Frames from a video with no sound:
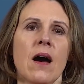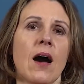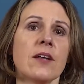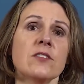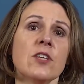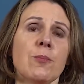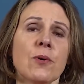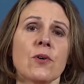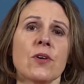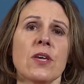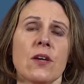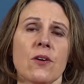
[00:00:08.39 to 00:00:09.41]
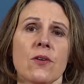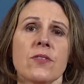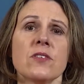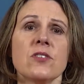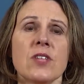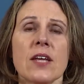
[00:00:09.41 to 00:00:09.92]
On a typical year, the
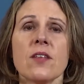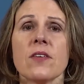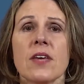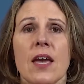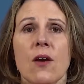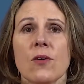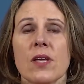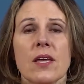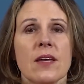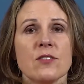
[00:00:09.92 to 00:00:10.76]
State of the County